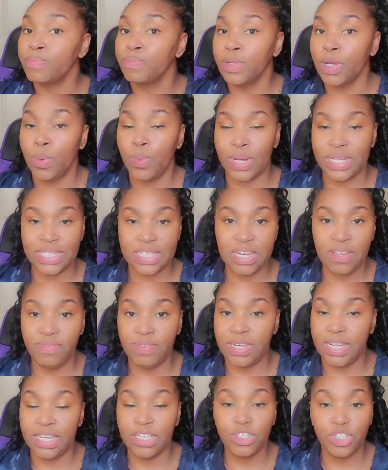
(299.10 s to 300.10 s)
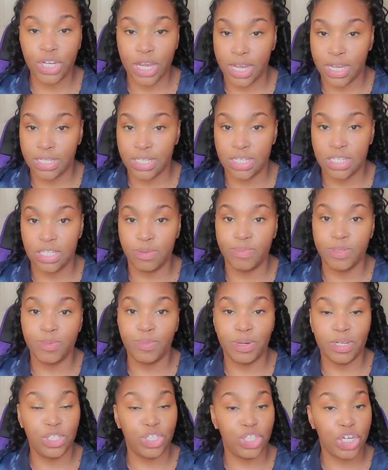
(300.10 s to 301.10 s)
wasn't even in ChexSystems,
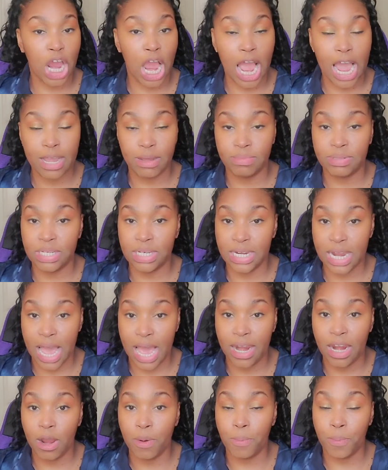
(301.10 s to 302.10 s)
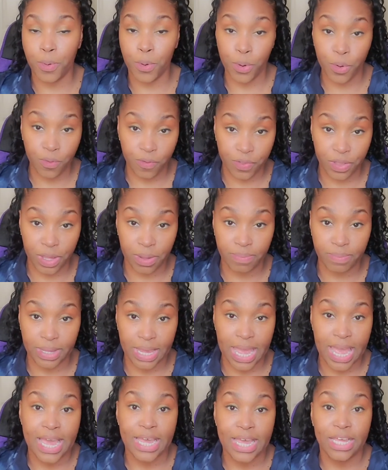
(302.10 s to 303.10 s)
but Chime did not approve them.
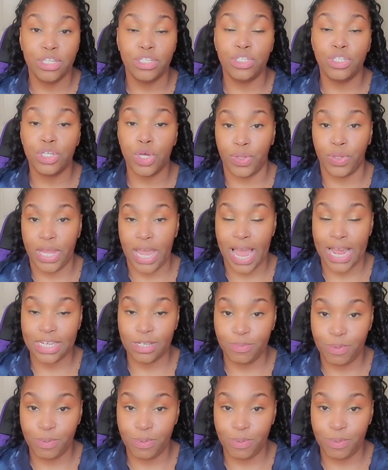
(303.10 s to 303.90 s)
So they had to